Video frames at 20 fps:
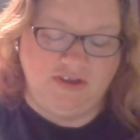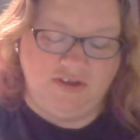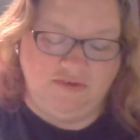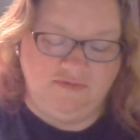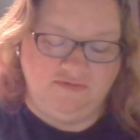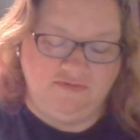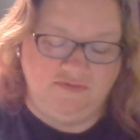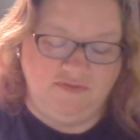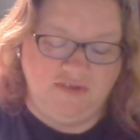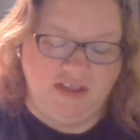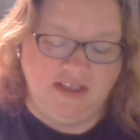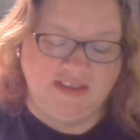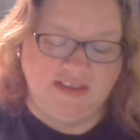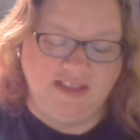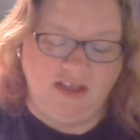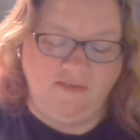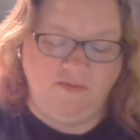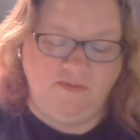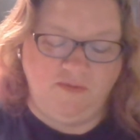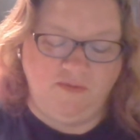too. Is
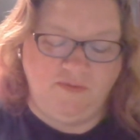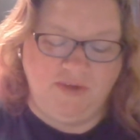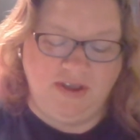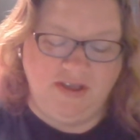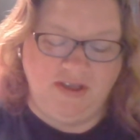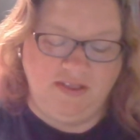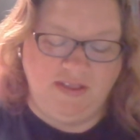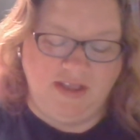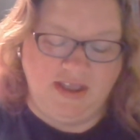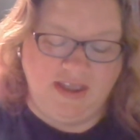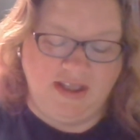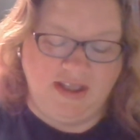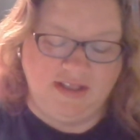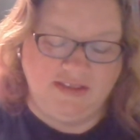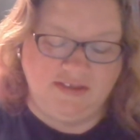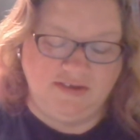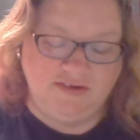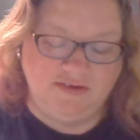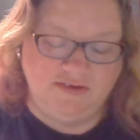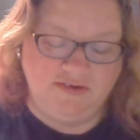that for real? I
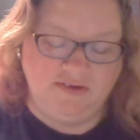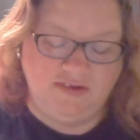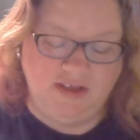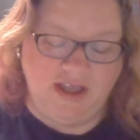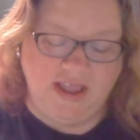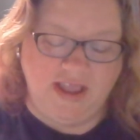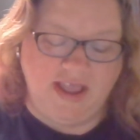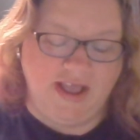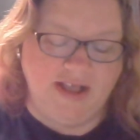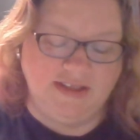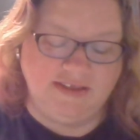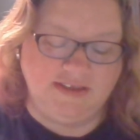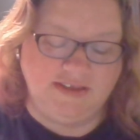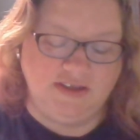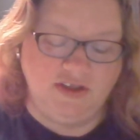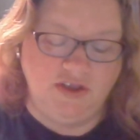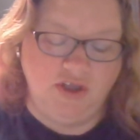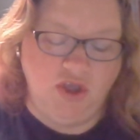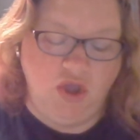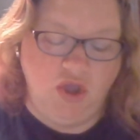asked.
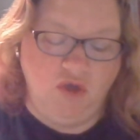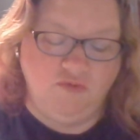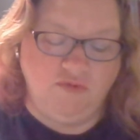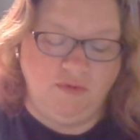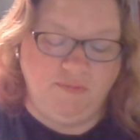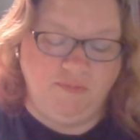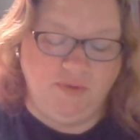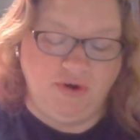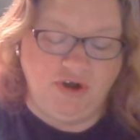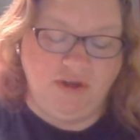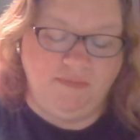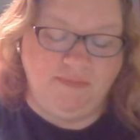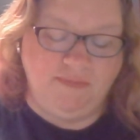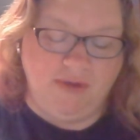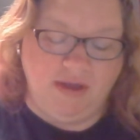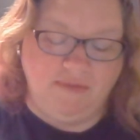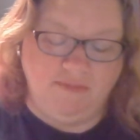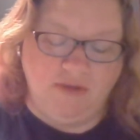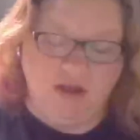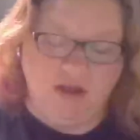Roberta
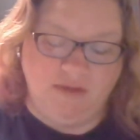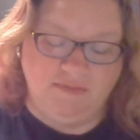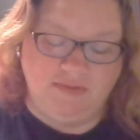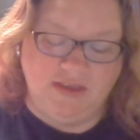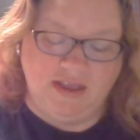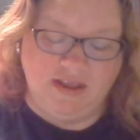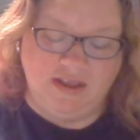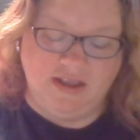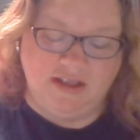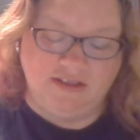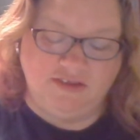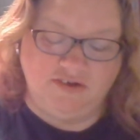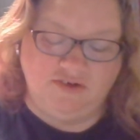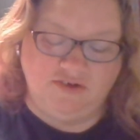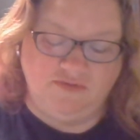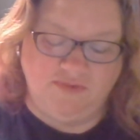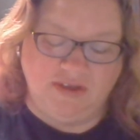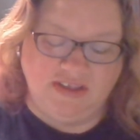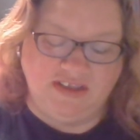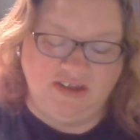Butt, Mom
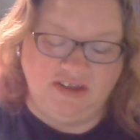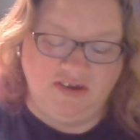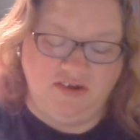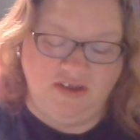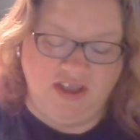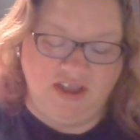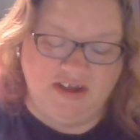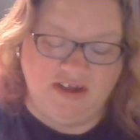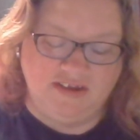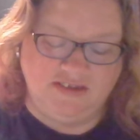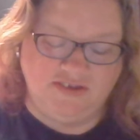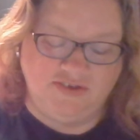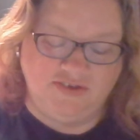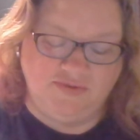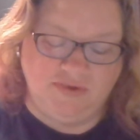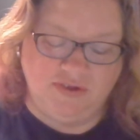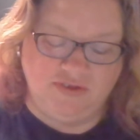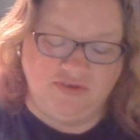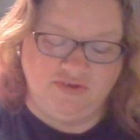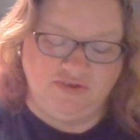answered, raising her hand as to
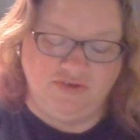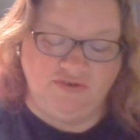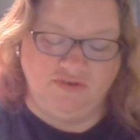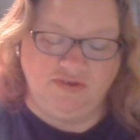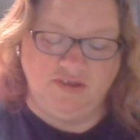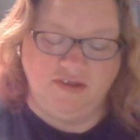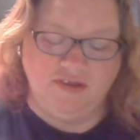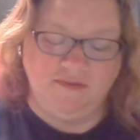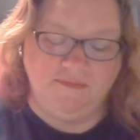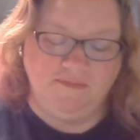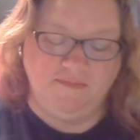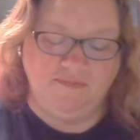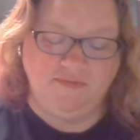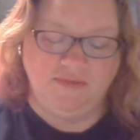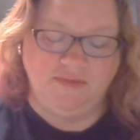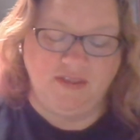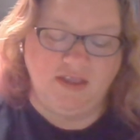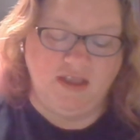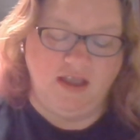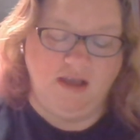swear the truth.
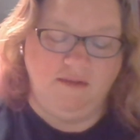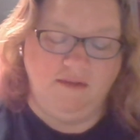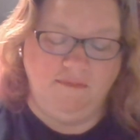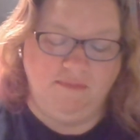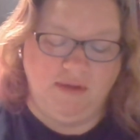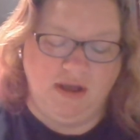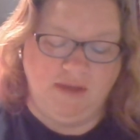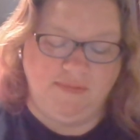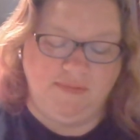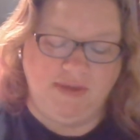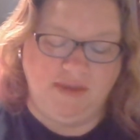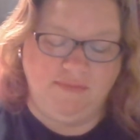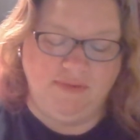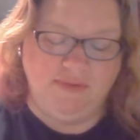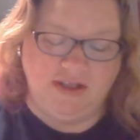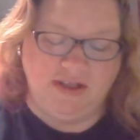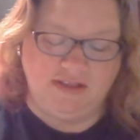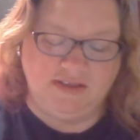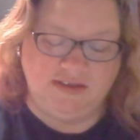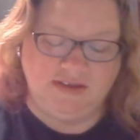Bobby
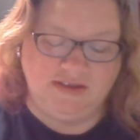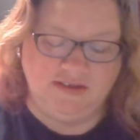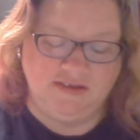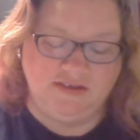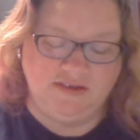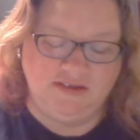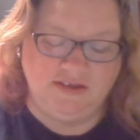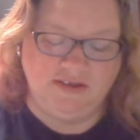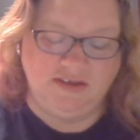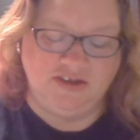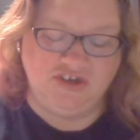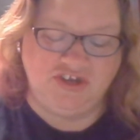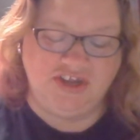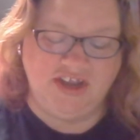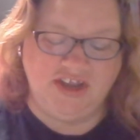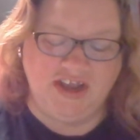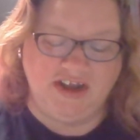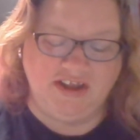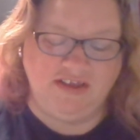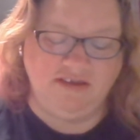Butt. She
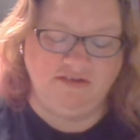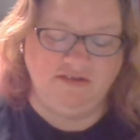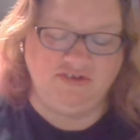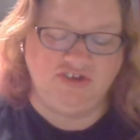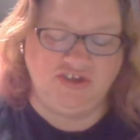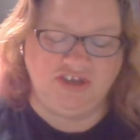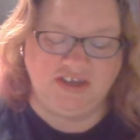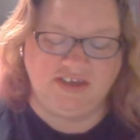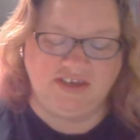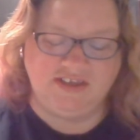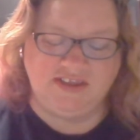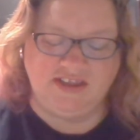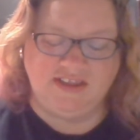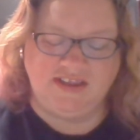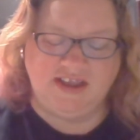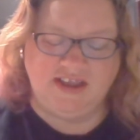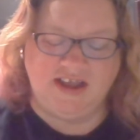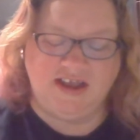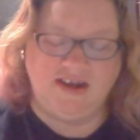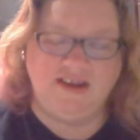had huge cheeks, said
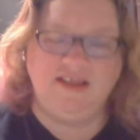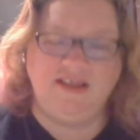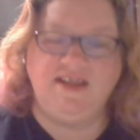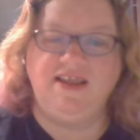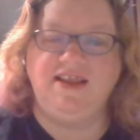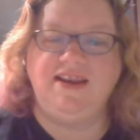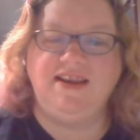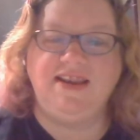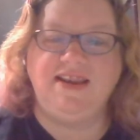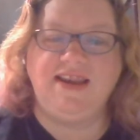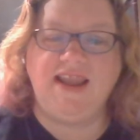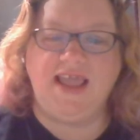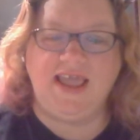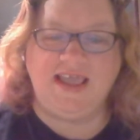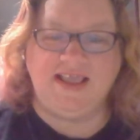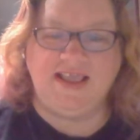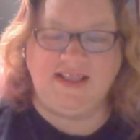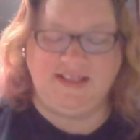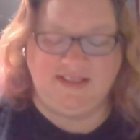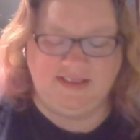Dad.
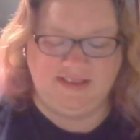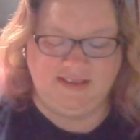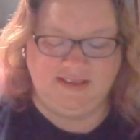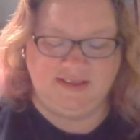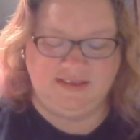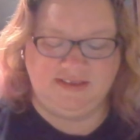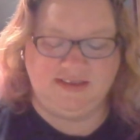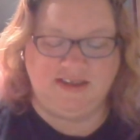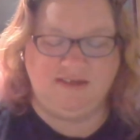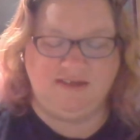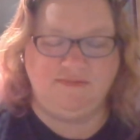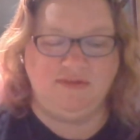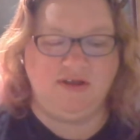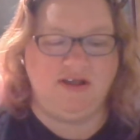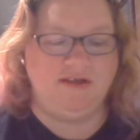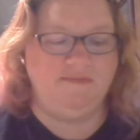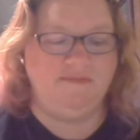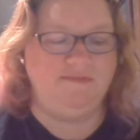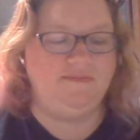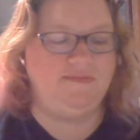Nate, said
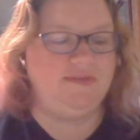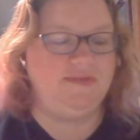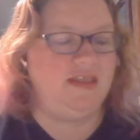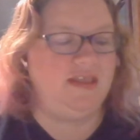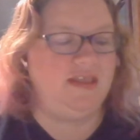Mom.